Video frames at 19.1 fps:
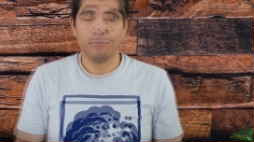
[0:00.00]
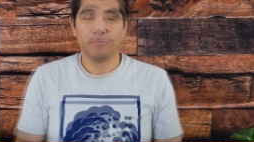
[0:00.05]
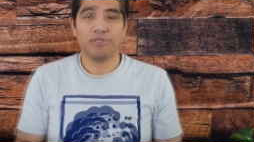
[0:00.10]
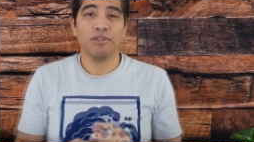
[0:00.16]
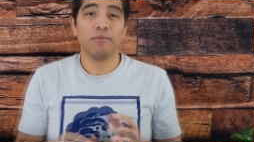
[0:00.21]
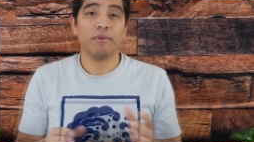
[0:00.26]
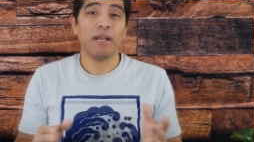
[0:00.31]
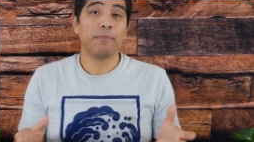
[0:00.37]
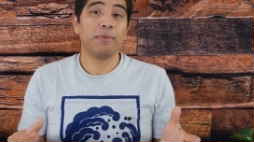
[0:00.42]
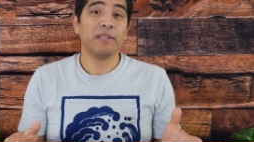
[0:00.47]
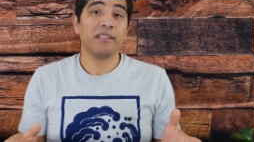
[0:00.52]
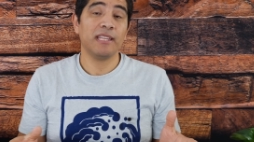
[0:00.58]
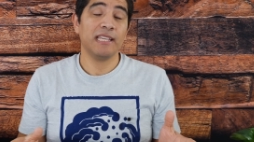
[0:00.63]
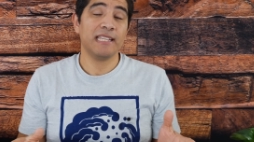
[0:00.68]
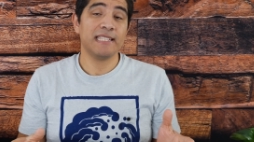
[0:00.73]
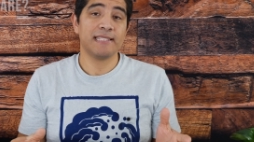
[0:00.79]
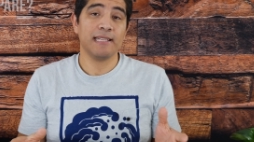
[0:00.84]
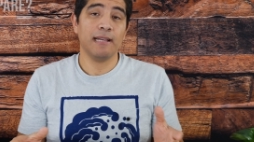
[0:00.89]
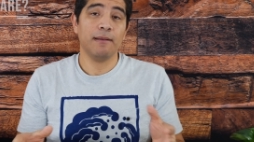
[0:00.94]
So wrapping
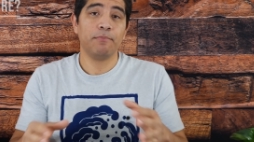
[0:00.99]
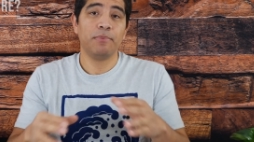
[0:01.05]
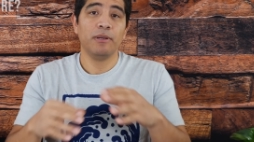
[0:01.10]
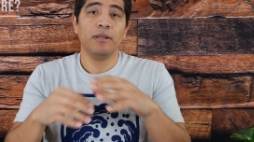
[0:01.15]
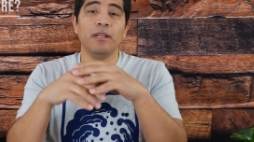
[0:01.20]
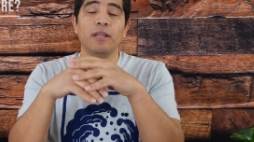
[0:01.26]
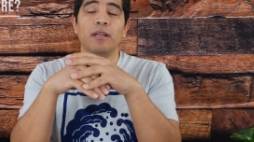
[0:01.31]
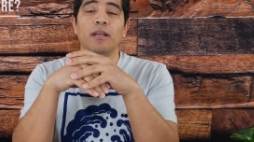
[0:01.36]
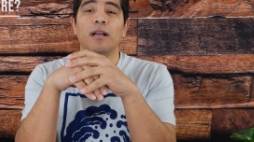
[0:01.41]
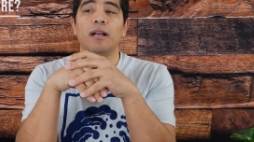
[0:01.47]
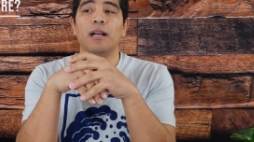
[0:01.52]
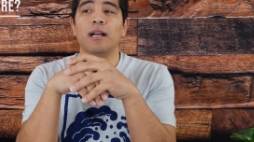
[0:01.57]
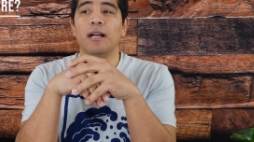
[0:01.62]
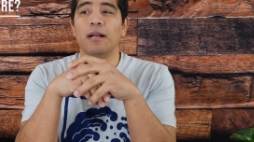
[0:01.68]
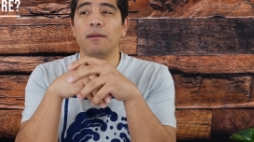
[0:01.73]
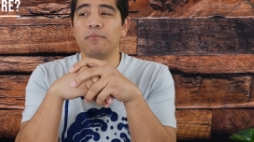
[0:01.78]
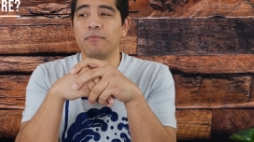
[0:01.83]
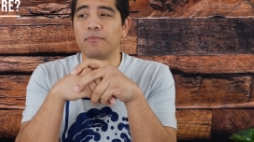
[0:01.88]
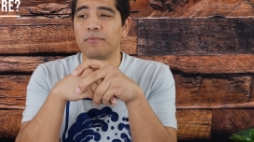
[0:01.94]
things up,
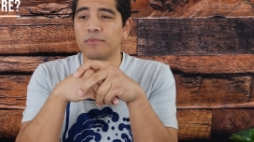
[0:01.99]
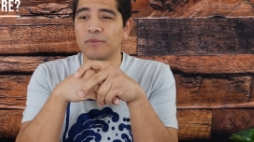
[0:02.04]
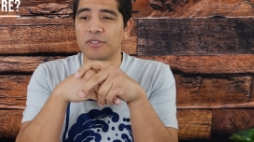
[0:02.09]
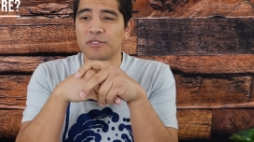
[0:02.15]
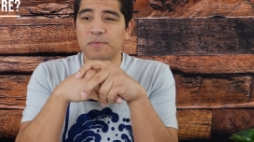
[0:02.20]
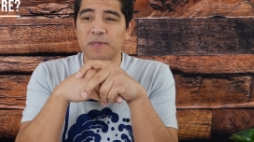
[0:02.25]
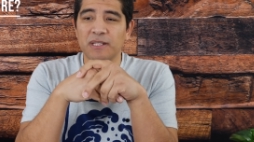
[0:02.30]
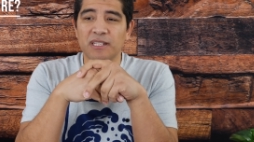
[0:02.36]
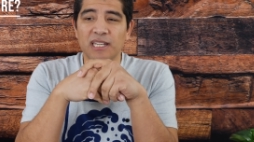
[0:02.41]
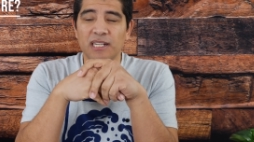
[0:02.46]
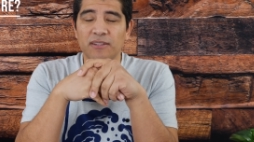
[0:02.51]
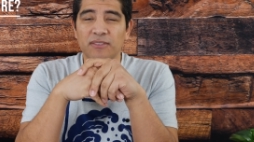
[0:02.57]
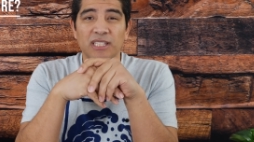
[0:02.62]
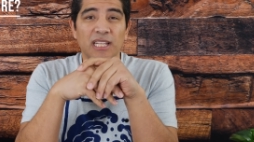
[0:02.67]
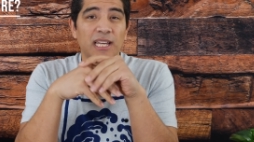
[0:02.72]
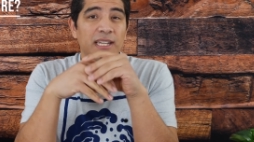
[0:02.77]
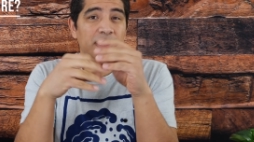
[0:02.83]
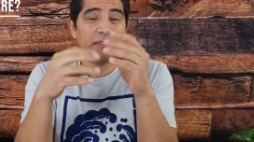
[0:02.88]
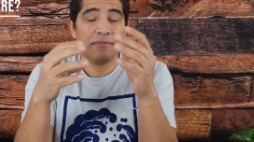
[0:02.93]
um, there's been kind of a
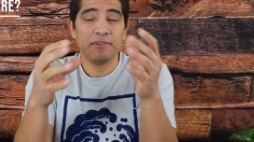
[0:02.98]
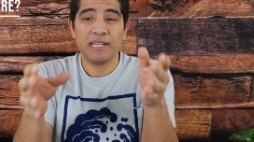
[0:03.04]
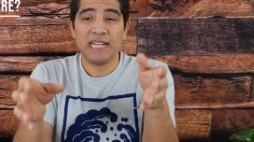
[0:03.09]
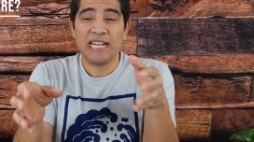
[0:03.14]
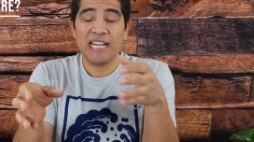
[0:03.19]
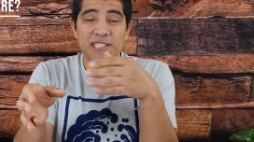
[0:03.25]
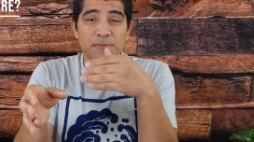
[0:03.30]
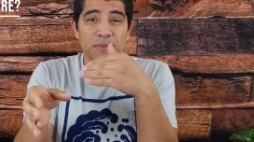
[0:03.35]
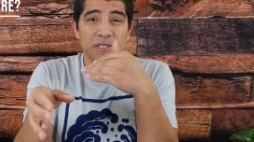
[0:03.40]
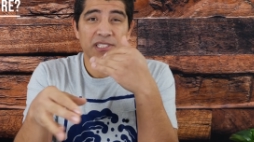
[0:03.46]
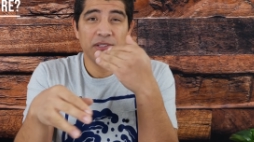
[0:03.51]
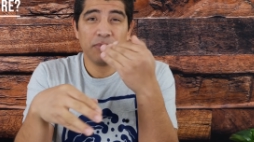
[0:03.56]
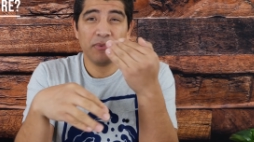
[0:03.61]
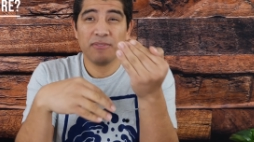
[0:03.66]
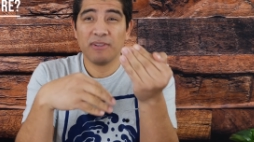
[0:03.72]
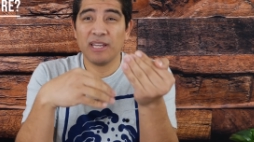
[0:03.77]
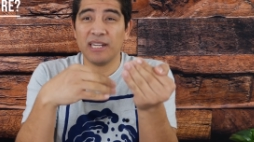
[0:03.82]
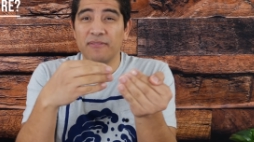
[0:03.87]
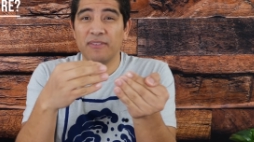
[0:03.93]
lot of different aspects that
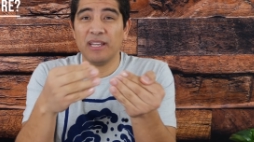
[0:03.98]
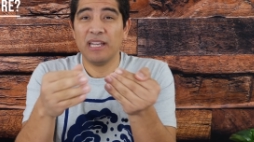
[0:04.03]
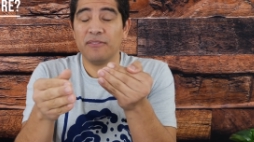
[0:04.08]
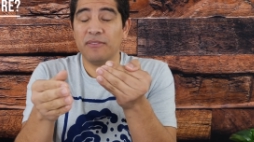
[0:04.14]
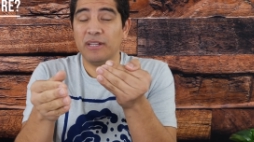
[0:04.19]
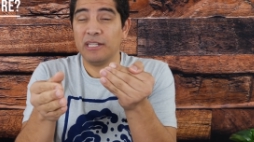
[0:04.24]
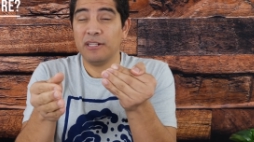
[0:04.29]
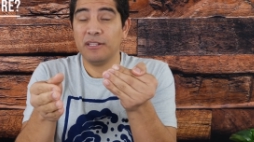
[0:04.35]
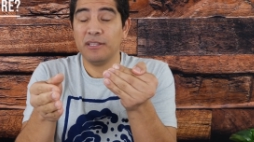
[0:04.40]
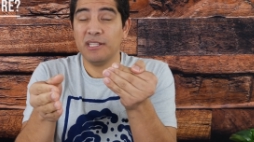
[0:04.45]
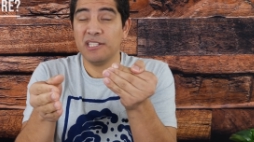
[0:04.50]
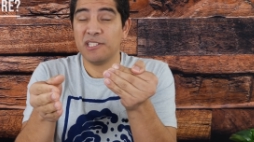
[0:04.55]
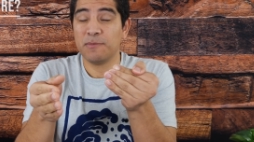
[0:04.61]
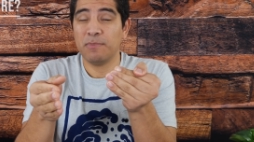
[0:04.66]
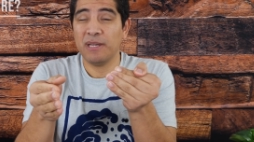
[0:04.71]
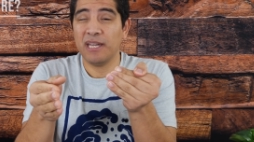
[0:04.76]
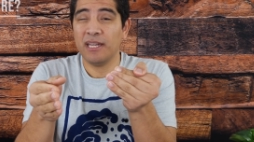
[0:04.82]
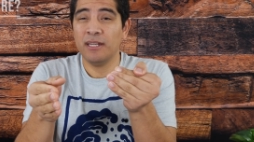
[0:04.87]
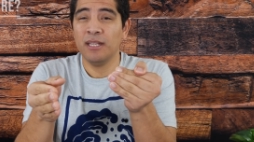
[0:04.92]
we've kind of evaluated
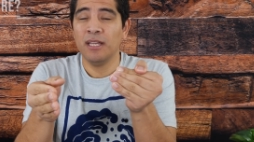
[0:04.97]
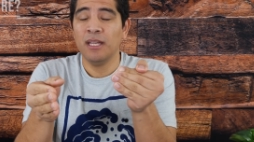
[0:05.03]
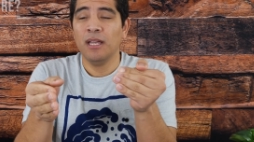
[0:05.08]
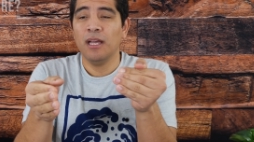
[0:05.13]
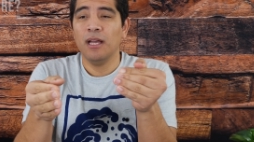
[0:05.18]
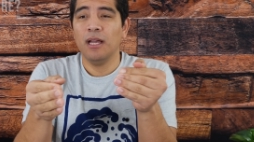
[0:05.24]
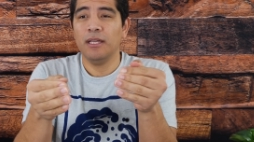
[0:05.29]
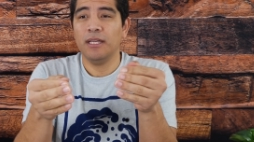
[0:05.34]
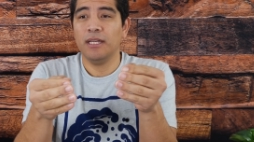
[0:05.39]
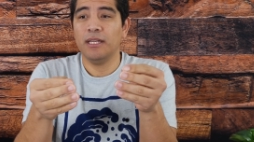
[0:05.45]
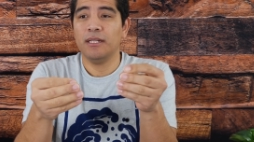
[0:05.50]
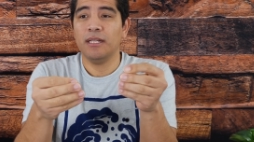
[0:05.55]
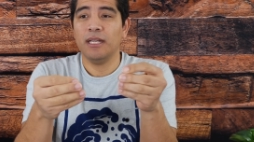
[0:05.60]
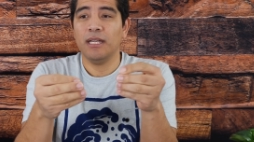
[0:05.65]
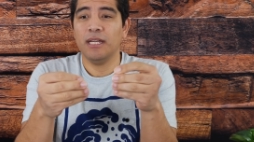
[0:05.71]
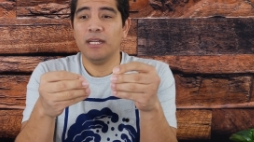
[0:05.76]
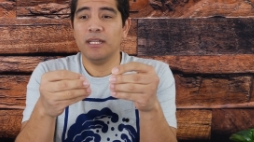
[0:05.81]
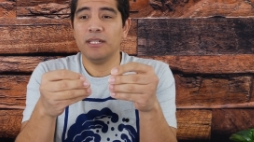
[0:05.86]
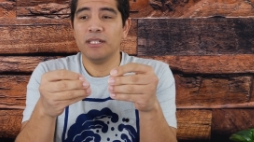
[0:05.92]
this bed in,
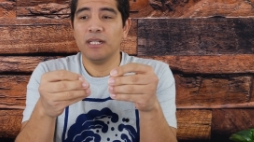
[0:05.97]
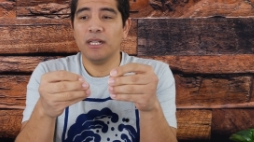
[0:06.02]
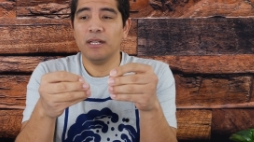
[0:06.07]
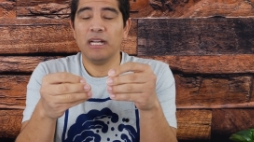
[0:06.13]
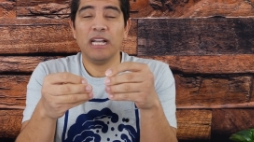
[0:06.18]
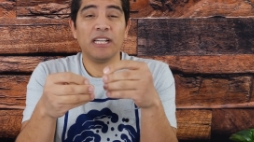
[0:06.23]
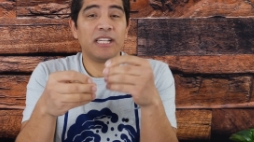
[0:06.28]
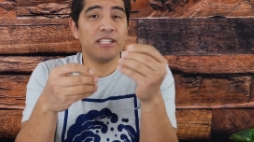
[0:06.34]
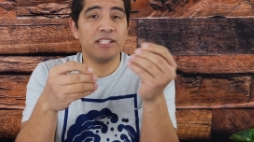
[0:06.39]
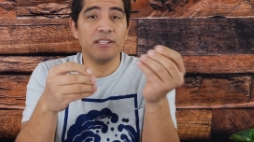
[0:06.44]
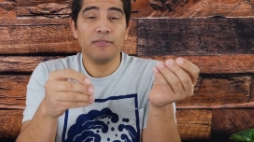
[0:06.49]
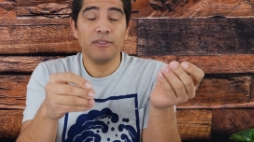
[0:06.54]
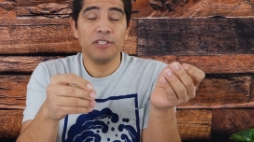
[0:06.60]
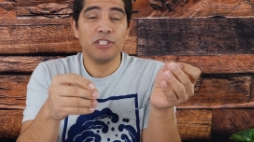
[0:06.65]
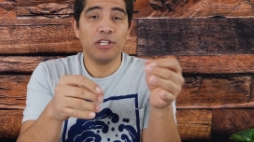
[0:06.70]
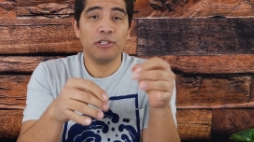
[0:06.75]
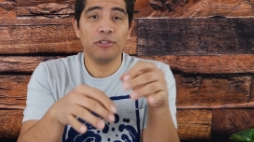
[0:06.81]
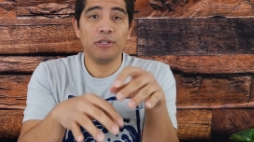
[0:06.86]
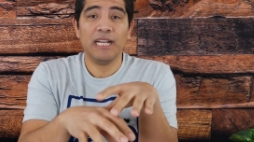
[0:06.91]
and uh, I can
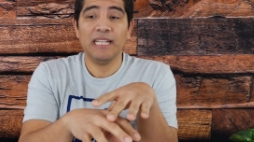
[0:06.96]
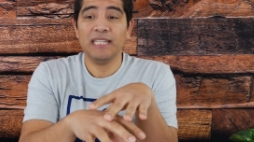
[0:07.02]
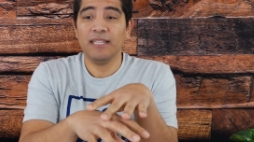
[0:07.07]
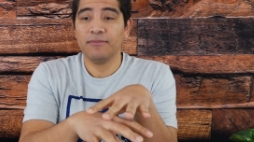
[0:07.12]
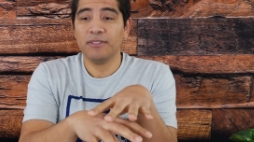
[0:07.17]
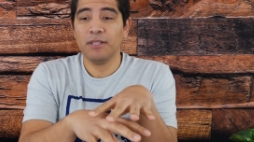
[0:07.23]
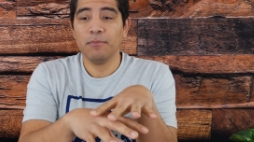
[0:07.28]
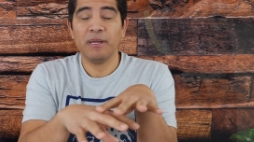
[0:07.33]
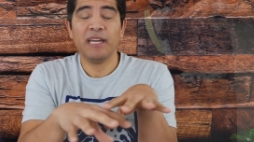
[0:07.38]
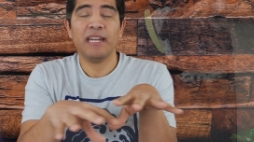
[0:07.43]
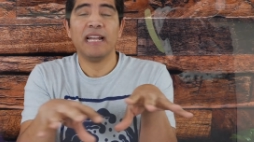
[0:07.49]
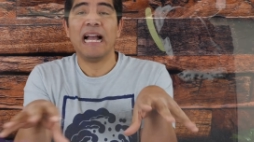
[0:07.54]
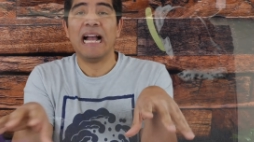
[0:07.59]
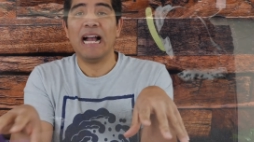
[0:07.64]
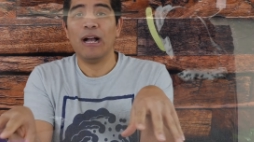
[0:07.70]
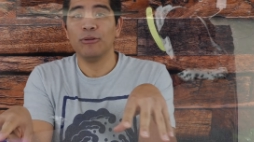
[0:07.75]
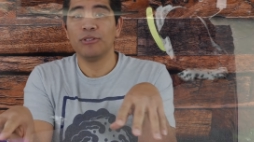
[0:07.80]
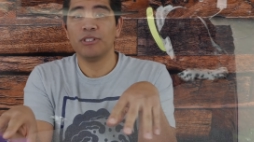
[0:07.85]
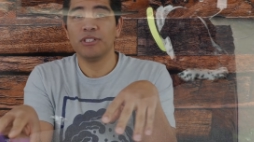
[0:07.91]
definitely tell you I left the bed
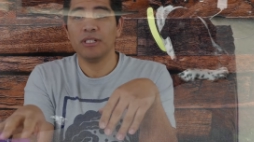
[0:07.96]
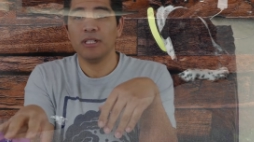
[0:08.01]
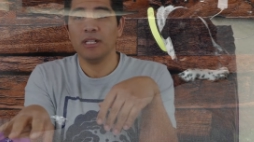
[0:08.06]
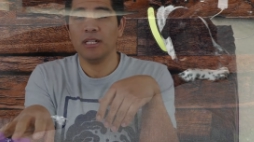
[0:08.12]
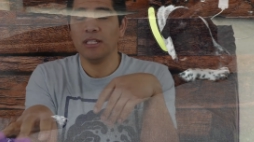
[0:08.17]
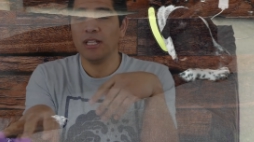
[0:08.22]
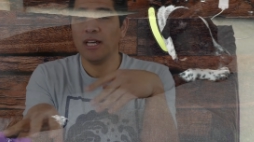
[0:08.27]
out a